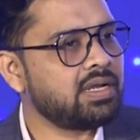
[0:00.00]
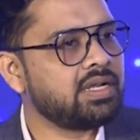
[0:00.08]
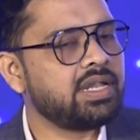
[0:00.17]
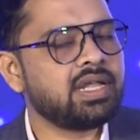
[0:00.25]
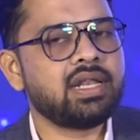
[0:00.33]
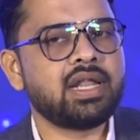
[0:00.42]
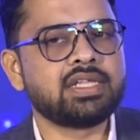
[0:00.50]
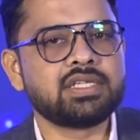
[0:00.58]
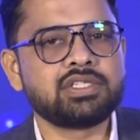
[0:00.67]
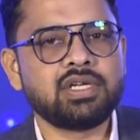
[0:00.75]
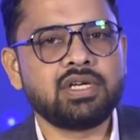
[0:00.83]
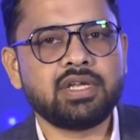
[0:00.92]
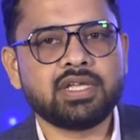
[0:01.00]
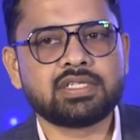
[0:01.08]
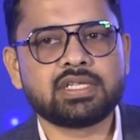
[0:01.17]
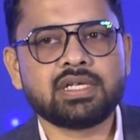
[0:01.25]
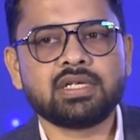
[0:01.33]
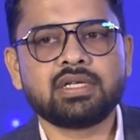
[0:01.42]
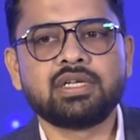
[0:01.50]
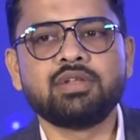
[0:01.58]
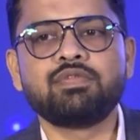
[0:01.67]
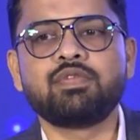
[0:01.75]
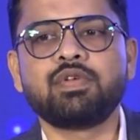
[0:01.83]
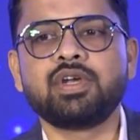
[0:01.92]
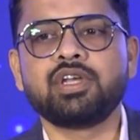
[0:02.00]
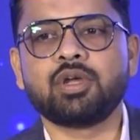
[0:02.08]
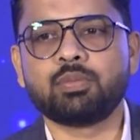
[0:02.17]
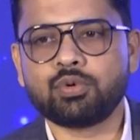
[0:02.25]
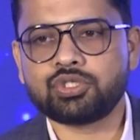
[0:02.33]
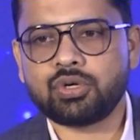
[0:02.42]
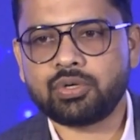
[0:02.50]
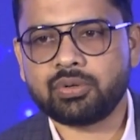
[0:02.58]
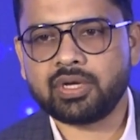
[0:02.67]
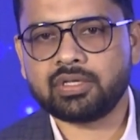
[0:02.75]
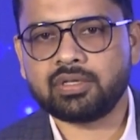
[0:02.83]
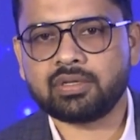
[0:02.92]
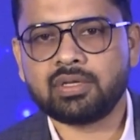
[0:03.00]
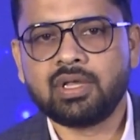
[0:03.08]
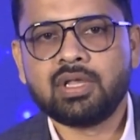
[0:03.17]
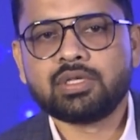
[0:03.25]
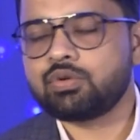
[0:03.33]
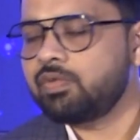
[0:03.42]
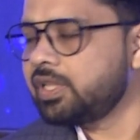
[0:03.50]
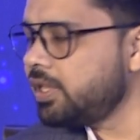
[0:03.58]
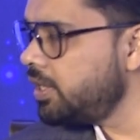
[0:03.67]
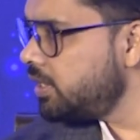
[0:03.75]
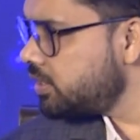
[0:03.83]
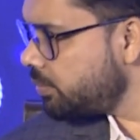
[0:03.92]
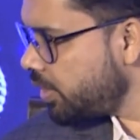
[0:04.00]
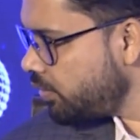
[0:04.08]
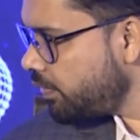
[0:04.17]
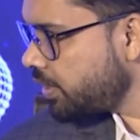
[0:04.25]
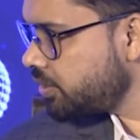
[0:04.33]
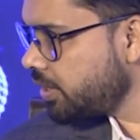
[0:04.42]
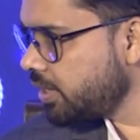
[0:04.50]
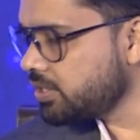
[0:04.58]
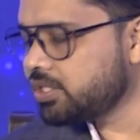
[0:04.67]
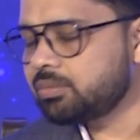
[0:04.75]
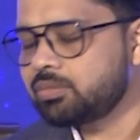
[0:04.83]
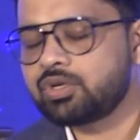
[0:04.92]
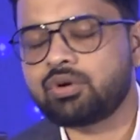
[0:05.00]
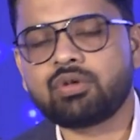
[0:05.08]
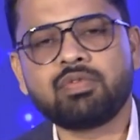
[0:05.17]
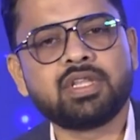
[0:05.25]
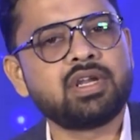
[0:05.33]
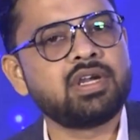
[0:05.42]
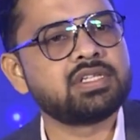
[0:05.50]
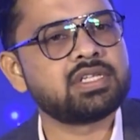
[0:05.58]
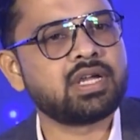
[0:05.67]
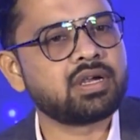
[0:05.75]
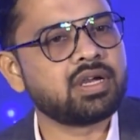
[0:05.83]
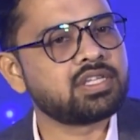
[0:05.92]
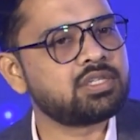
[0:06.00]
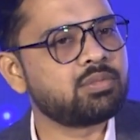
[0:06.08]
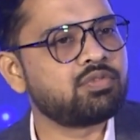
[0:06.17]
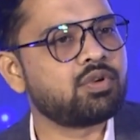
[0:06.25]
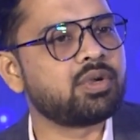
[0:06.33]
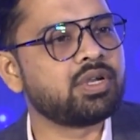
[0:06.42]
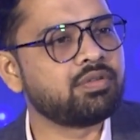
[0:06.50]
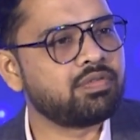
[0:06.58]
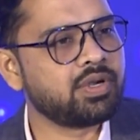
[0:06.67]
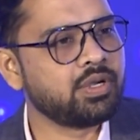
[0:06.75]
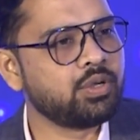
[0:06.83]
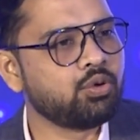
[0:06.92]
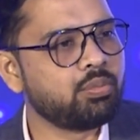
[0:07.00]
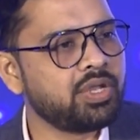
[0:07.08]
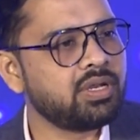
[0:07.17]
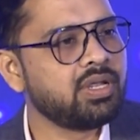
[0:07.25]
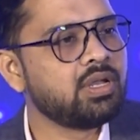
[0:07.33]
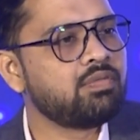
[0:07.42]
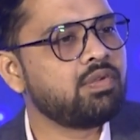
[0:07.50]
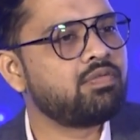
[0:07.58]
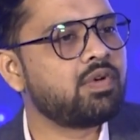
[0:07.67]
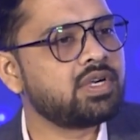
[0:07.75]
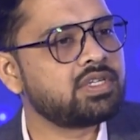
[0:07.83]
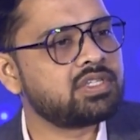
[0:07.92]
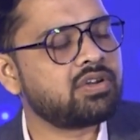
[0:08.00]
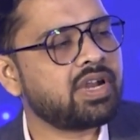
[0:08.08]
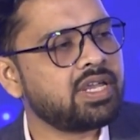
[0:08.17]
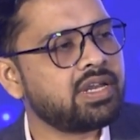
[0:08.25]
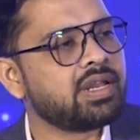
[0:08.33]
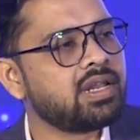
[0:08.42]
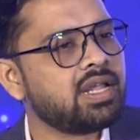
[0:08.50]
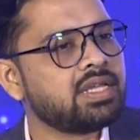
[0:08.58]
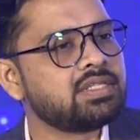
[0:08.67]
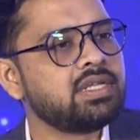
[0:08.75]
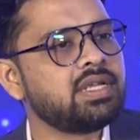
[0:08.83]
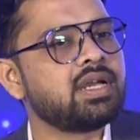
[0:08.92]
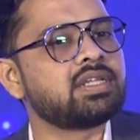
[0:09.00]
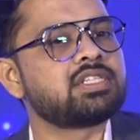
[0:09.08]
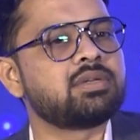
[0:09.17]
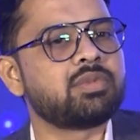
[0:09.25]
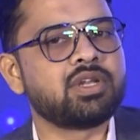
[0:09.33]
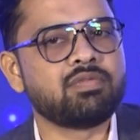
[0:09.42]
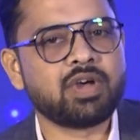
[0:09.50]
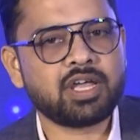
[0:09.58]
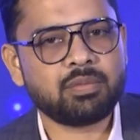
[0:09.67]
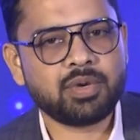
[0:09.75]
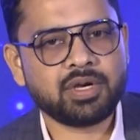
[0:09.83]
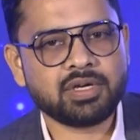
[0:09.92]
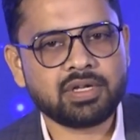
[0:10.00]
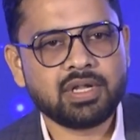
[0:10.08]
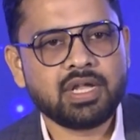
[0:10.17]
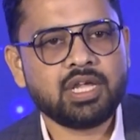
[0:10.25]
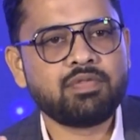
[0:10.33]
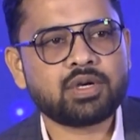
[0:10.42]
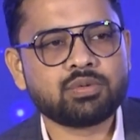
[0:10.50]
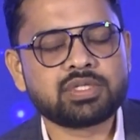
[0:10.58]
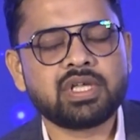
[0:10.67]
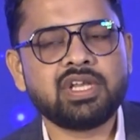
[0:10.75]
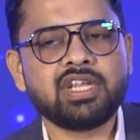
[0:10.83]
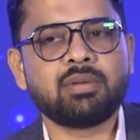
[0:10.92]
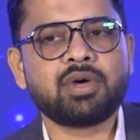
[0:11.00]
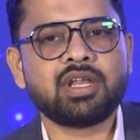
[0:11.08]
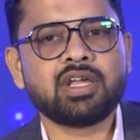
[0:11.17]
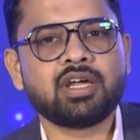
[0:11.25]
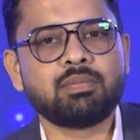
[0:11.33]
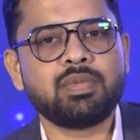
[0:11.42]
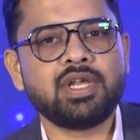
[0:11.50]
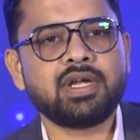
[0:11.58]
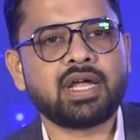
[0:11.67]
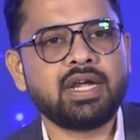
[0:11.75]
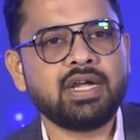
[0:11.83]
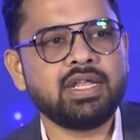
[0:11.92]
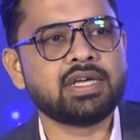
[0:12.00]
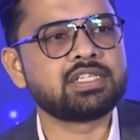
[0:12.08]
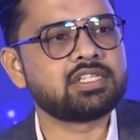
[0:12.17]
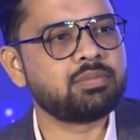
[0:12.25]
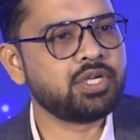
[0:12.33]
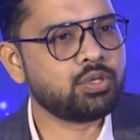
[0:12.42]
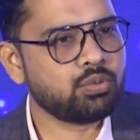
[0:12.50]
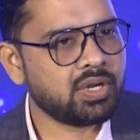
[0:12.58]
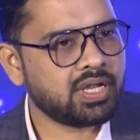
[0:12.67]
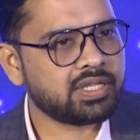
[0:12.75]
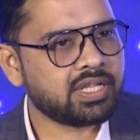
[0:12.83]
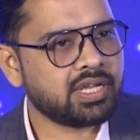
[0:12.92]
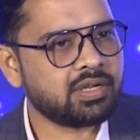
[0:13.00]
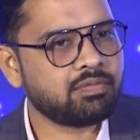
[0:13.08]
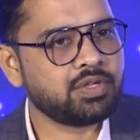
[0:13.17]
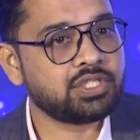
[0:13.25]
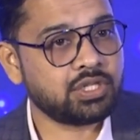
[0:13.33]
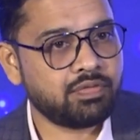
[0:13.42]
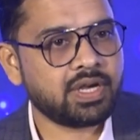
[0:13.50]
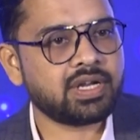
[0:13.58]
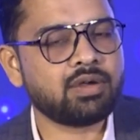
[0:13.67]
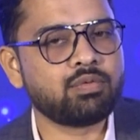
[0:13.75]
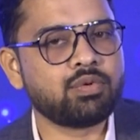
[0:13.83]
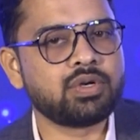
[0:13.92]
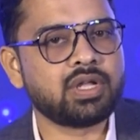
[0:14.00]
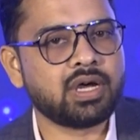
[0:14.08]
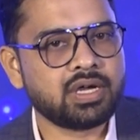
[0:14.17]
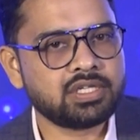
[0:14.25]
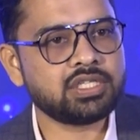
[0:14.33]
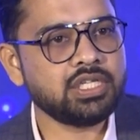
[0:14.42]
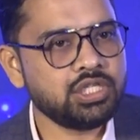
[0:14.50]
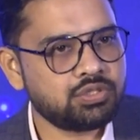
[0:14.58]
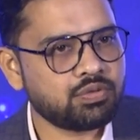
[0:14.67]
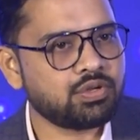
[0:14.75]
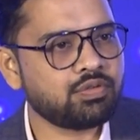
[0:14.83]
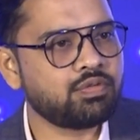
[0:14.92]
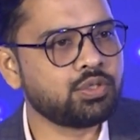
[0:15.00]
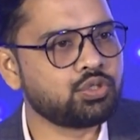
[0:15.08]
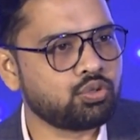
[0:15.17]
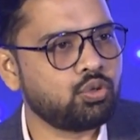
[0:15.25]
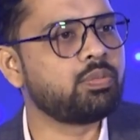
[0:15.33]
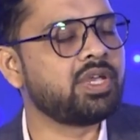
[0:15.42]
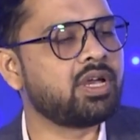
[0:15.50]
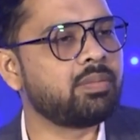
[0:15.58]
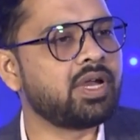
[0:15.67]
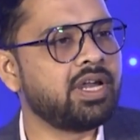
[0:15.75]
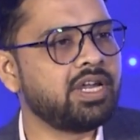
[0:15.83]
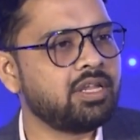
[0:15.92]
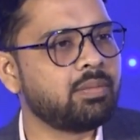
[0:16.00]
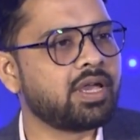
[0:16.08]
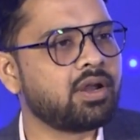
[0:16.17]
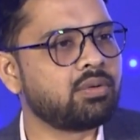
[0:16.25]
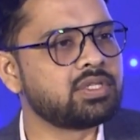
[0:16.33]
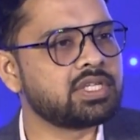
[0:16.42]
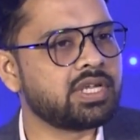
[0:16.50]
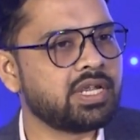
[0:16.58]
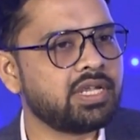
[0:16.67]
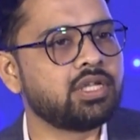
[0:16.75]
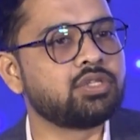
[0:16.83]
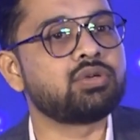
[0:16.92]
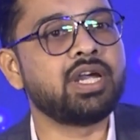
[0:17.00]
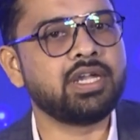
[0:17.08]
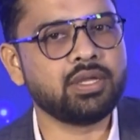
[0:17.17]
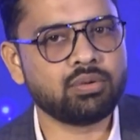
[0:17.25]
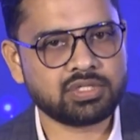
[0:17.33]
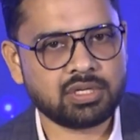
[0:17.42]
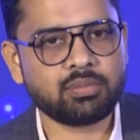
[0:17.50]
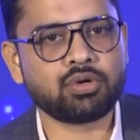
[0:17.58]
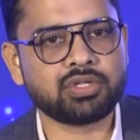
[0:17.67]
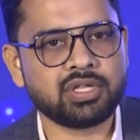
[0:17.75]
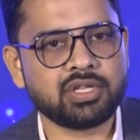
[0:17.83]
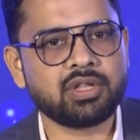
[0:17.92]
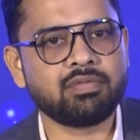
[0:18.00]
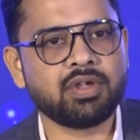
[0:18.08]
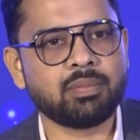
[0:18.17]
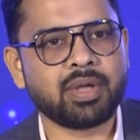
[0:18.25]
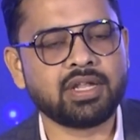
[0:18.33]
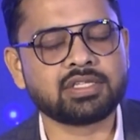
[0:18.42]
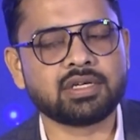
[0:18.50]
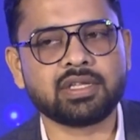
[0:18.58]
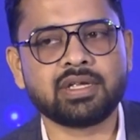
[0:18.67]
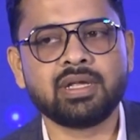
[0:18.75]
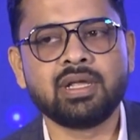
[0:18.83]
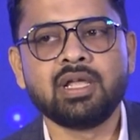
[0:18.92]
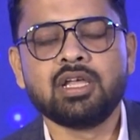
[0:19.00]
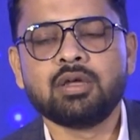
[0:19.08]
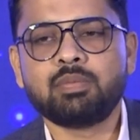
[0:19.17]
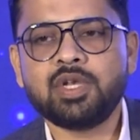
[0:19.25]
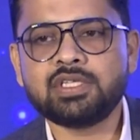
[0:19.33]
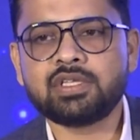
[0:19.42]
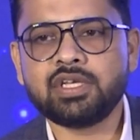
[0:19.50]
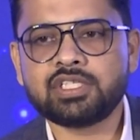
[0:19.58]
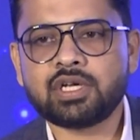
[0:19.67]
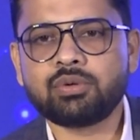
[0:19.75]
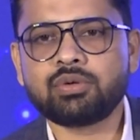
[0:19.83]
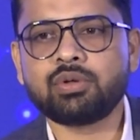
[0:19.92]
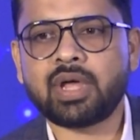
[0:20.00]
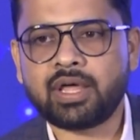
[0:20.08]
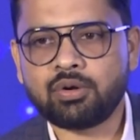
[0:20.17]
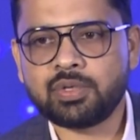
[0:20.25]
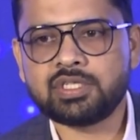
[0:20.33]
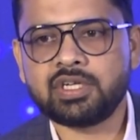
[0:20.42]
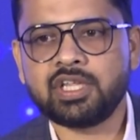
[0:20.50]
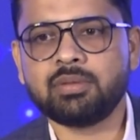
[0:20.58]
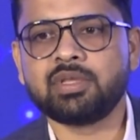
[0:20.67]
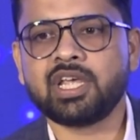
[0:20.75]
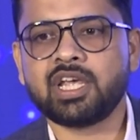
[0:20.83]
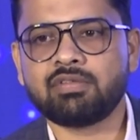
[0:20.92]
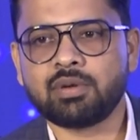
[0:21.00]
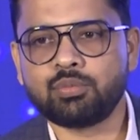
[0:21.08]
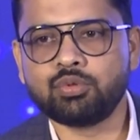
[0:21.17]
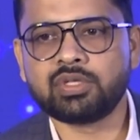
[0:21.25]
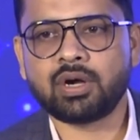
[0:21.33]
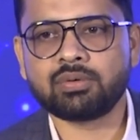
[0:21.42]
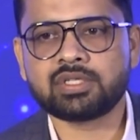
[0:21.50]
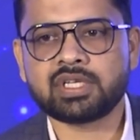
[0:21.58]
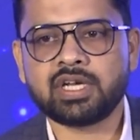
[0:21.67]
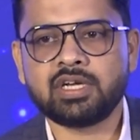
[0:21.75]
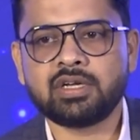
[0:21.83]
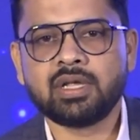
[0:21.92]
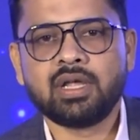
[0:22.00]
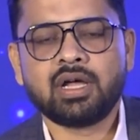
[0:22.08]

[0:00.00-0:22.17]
Dell essentially takes a different approach altogether. So whether it is a manufacturing customer or whether it is a customer from a different domain, we first try and analyze the customer environment. In fact, uske liye hamare complete IT assessment tool aata hai, which in fact I would urge each one of you, jo log bhi yahan pe IT background se hain ya jo IT ko some or the other way manage karte hain, please reach out to Arrow PC team. They have a booth outside.